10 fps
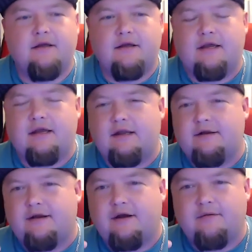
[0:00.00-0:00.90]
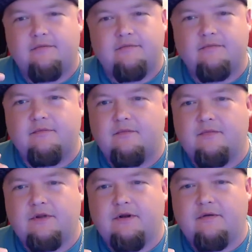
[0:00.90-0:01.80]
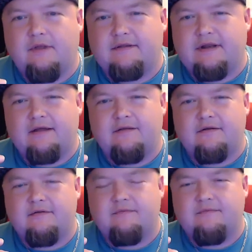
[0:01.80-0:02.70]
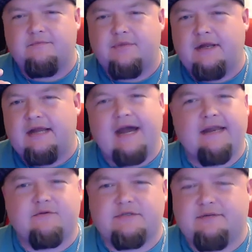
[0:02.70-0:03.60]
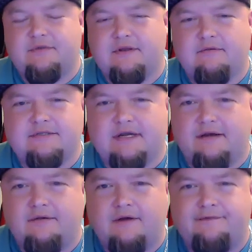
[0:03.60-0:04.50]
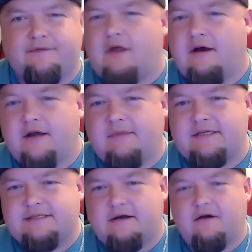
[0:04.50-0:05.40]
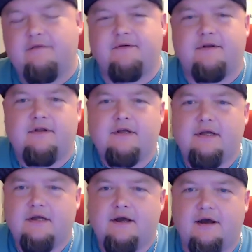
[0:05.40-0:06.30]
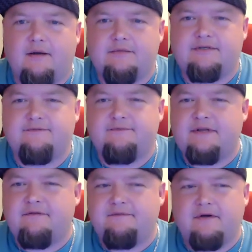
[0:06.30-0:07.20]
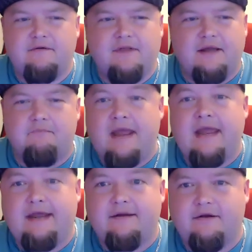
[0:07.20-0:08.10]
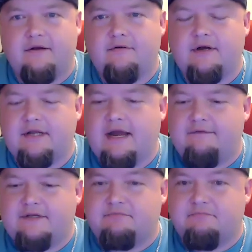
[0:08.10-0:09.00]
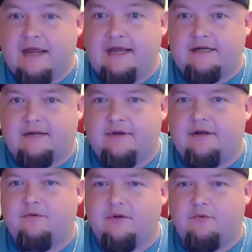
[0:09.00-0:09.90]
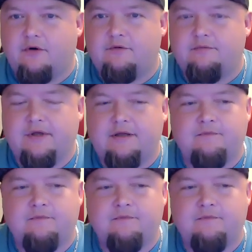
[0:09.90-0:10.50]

and um, you know, like that I, being an addict was something that was like a, a flaw in myself, and um, just didn't feel like a man, you know. And to have this man come in and really work with me